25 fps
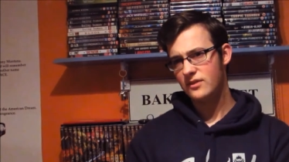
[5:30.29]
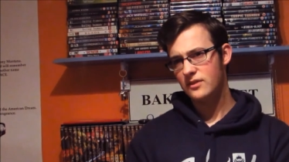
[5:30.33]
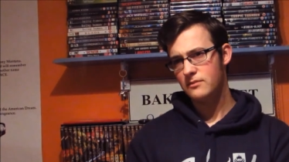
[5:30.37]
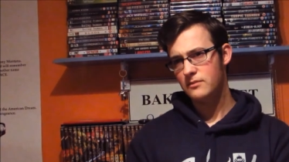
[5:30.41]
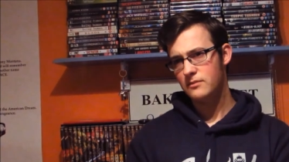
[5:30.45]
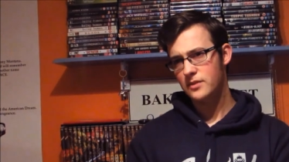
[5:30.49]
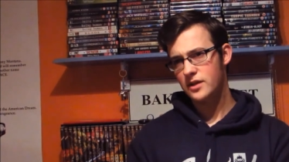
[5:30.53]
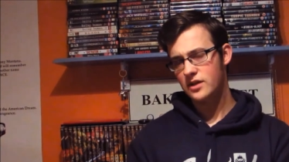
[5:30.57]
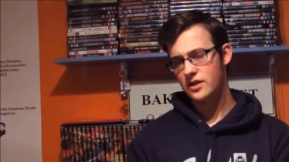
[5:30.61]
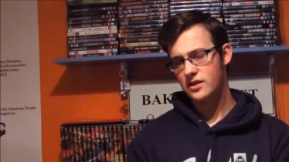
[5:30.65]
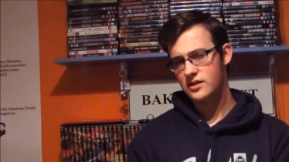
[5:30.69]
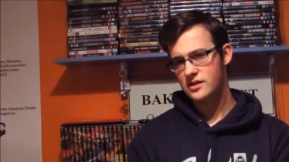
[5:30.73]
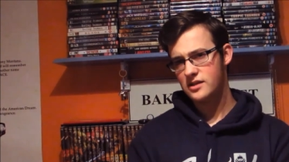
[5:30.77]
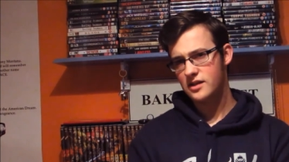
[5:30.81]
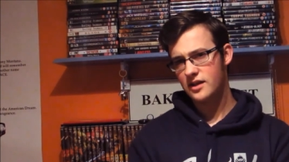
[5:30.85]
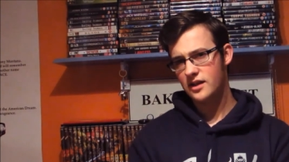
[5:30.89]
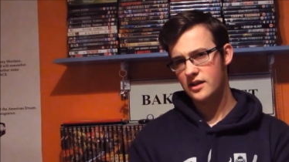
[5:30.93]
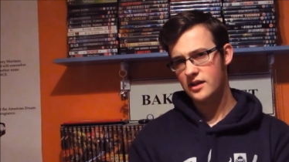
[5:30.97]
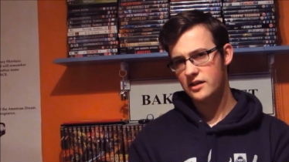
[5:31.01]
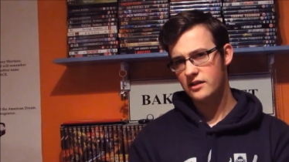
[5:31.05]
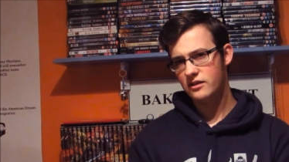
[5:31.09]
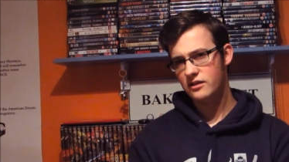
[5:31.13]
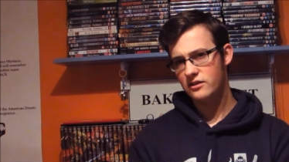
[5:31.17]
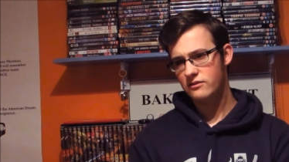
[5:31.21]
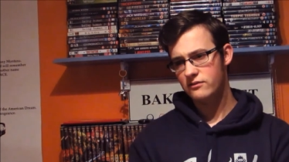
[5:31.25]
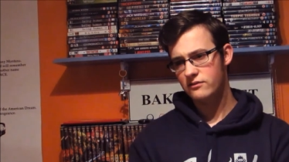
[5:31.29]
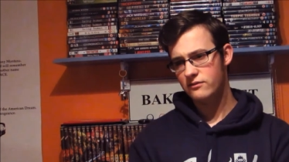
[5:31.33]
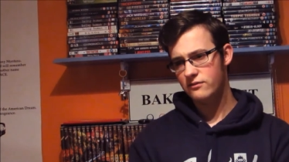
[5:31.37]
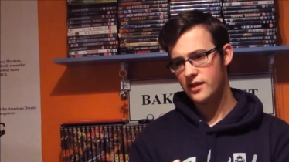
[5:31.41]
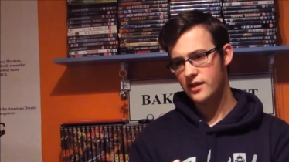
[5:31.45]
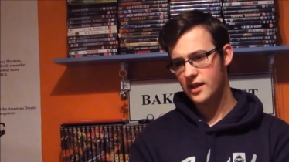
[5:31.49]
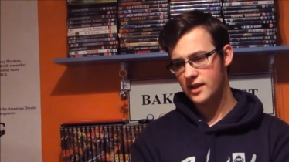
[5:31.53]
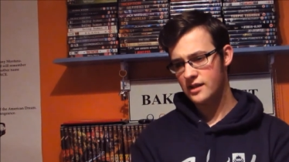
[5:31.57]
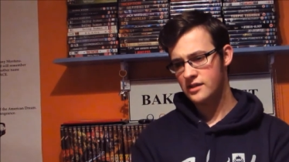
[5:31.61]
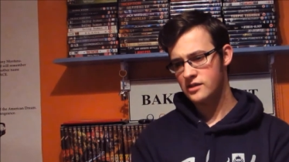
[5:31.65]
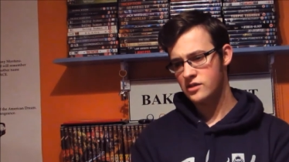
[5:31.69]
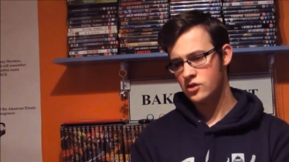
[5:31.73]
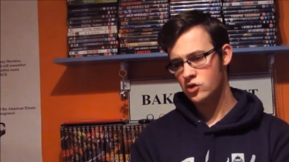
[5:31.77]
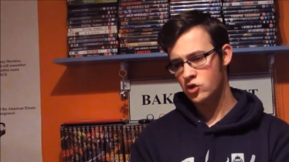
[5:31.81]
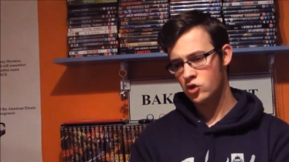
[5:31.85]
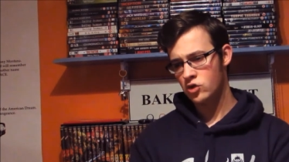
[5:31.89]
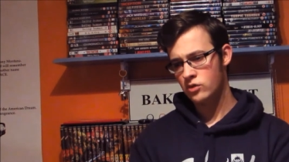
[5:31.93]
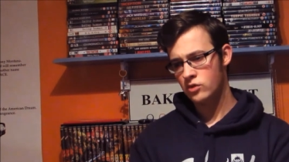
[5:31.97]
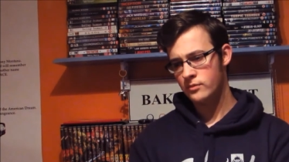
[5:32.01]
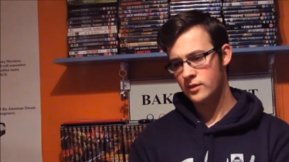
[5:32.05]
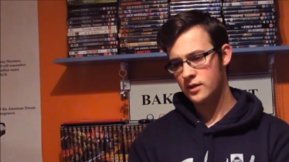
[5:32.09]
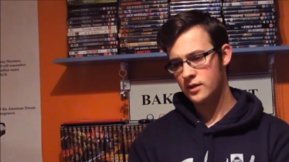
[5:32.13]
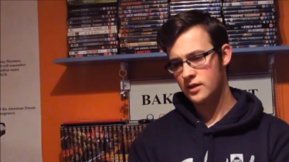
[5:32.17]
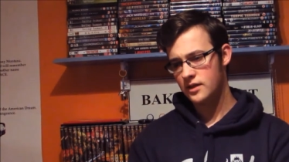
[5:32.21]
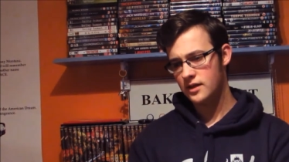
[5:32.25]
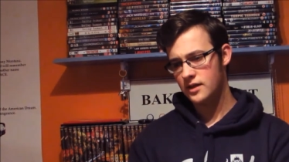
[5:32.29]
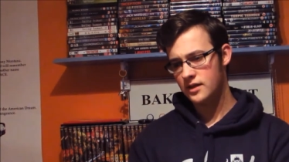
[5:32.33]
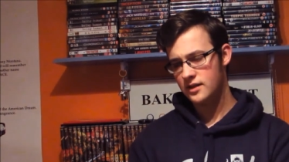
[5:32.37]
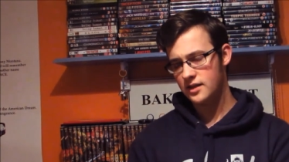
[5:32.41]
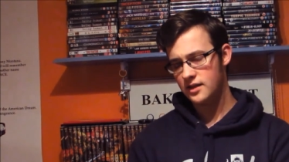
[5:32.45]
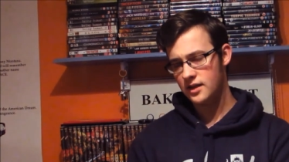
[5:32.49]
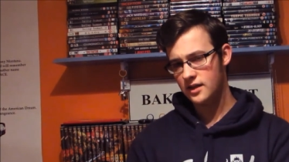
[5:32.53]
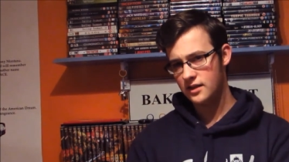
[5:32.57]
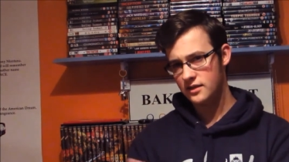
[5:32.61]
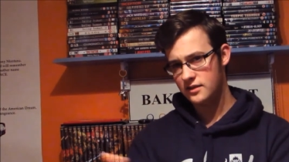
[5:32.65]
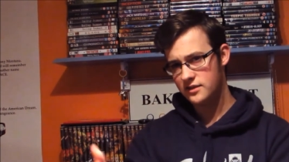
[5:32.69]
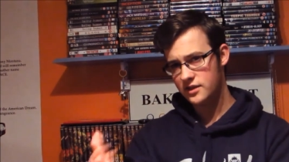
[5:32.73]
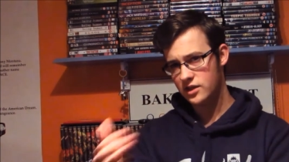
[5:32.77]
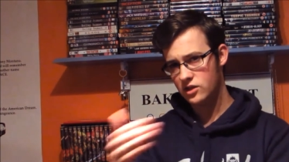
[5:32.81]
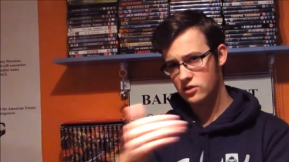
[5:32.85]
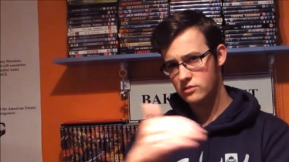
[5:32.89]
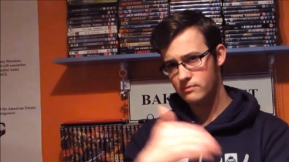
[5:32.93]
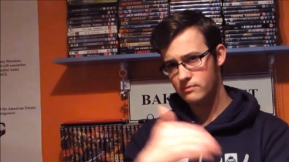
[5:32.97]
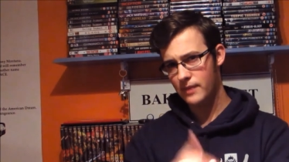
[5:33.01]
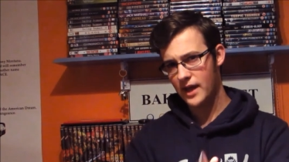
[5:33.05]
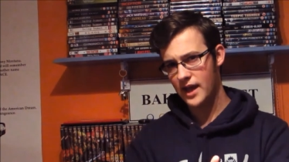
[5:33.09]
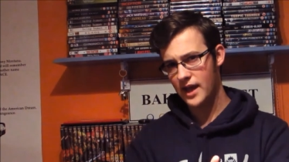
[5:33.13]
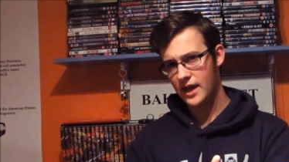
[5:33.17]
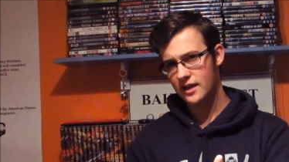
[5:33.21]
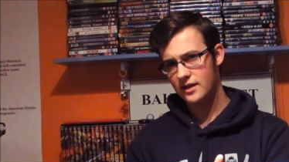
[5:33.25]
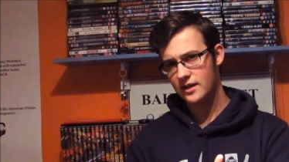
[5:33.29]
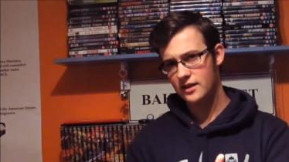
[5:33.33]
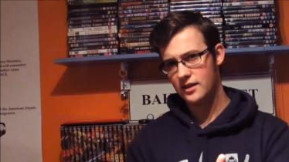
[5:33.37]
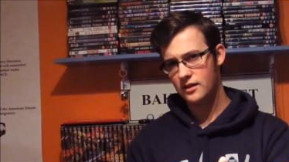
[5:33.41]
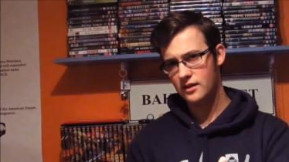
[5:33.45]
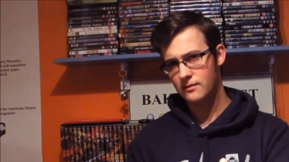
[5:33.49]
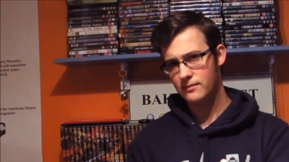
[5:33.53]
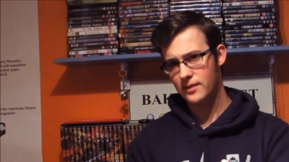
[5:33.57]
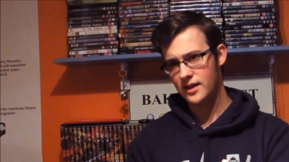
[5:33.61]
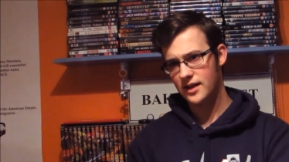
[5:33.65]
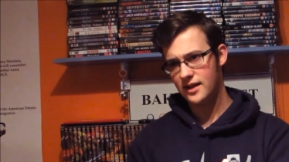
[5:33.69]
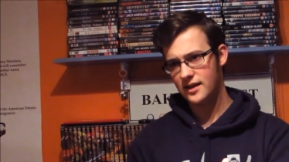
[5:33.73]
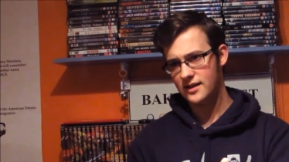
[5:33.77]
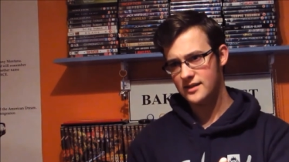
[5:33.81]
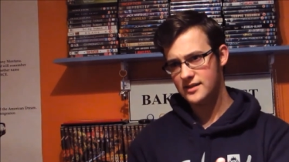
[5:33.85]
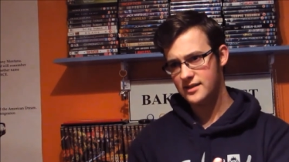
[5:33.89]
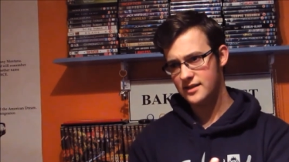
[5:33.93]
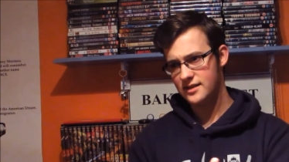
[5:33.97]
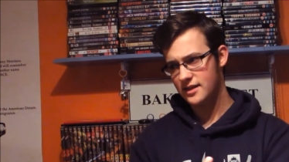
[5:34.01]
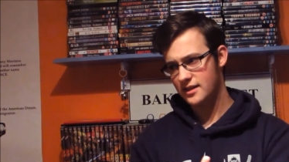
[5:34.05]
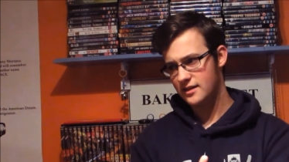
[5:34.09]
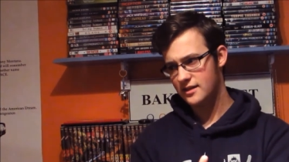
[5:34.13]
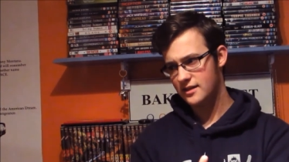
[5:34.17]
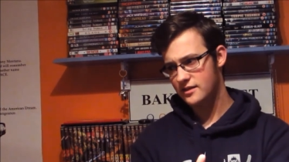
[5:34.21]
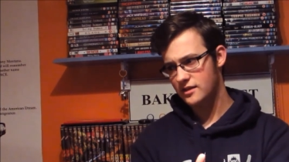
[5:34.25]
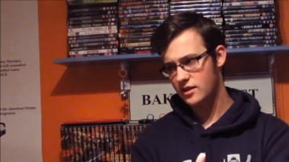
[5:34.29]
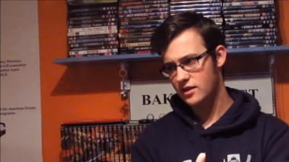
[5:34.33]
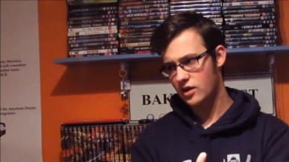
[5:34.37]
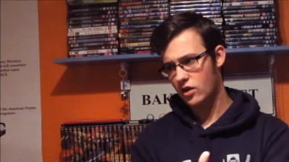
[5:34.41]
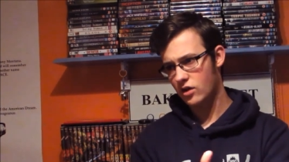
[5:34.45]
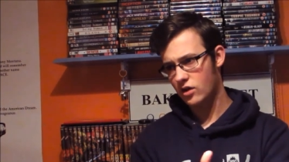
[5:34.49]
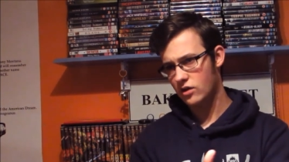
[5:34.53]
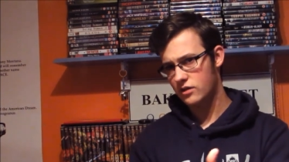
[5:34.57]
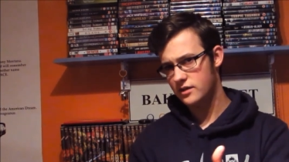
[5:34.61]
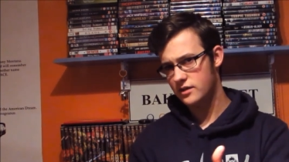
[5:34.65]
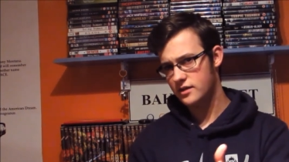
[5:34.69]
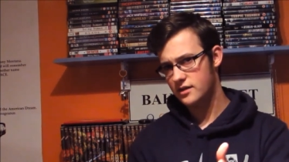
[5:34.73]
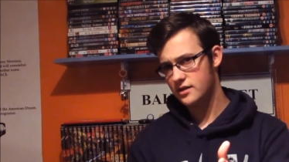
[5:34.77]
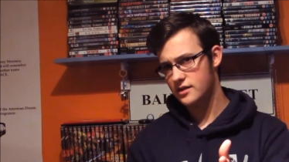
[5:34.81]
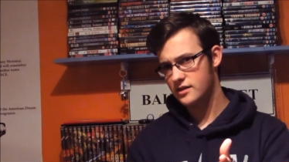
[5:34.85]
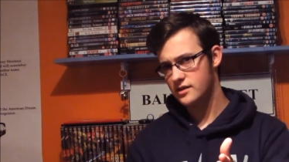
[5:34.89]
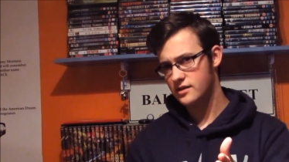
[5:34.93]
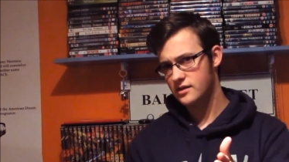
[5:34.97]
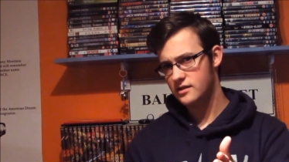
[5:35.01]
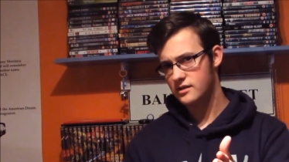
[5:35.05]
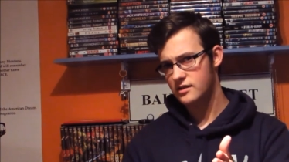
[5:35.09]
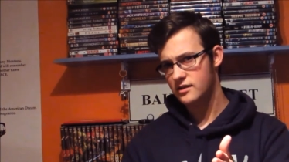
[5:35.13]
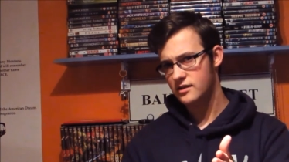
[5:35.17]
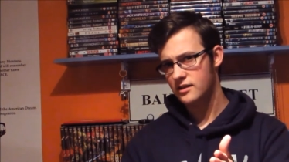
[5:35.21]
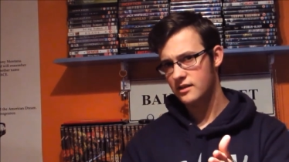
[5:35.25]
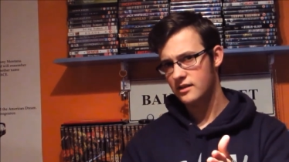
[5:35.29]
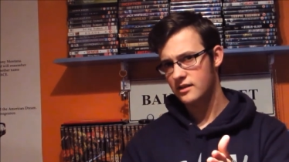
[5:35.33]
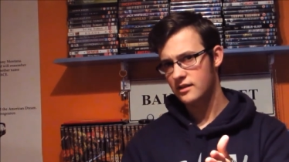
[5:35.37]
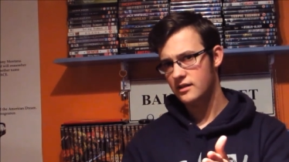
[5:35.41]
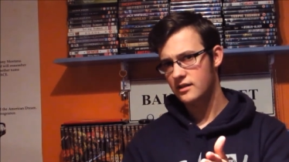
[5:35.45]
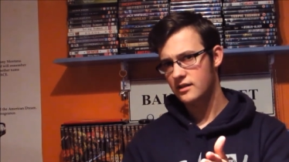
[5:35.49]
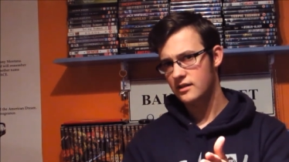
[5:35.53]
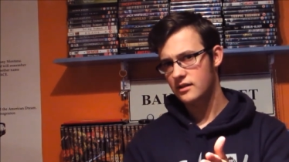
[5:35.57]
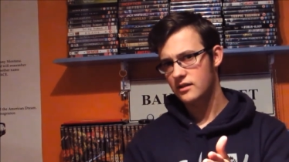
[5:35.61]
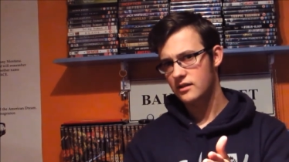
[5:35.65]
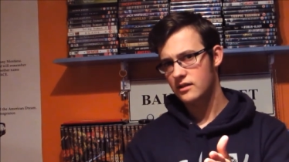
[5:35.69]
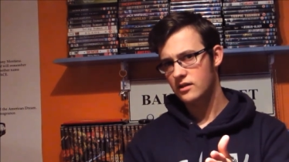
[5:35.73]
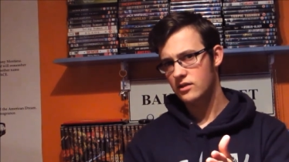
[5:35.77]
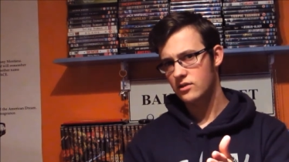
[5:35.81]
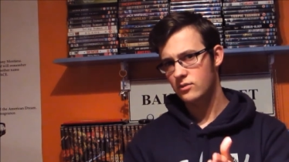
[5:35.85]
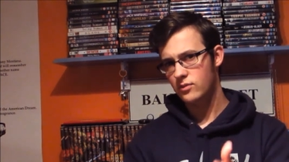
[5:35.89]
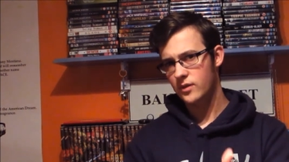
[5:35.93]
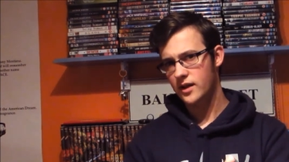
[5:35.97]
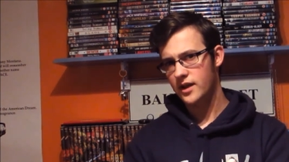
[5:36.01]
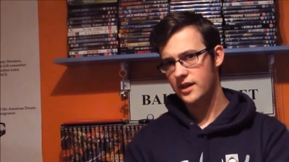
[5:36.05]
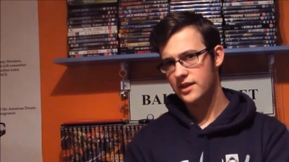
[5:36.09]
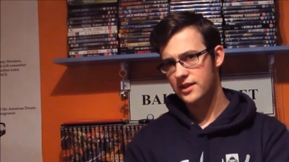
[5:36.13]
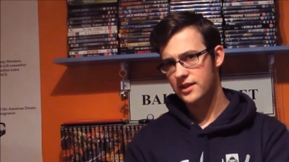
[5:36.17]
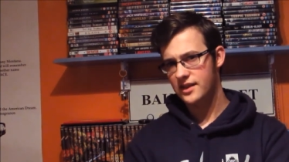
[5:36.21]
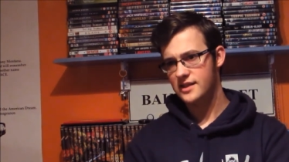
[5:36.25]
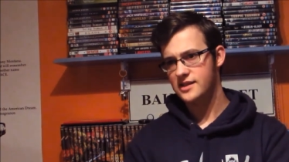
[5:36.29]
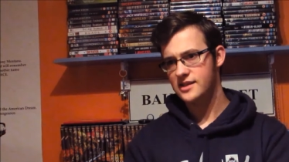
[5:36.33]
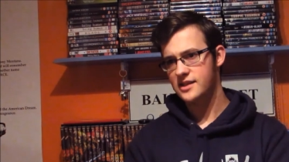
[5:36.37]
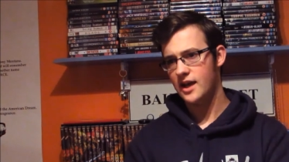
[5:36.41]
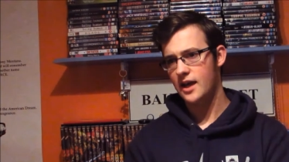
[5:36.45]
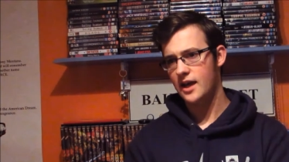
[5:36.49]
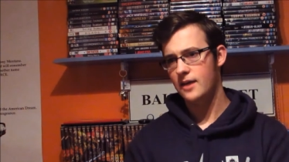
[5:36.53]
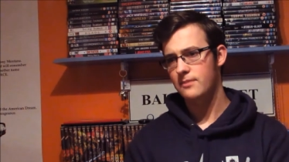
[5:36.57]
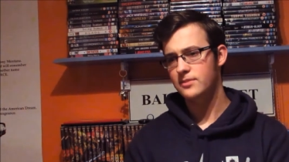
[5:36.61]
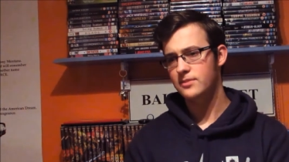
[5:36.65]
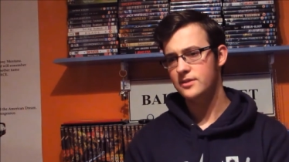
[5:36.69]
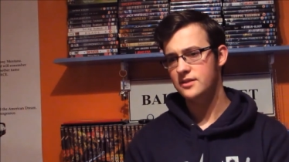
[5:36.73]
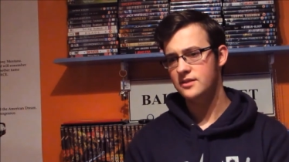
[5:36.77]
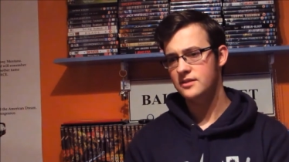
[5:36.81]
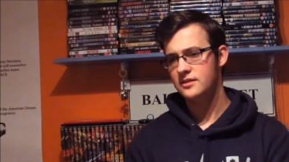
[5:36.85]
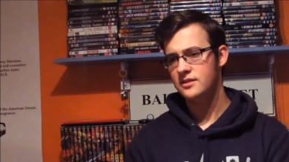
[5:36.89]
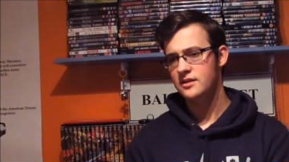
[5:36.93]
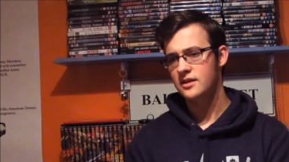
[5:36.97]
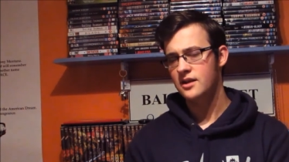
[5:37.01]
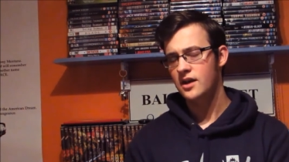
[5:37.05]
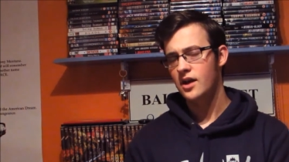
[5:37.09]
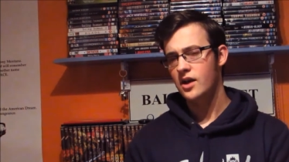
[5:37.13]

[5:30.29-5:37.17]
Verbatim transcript: Because kind of things are normal until she goes back to the past and then she alters the way things happen.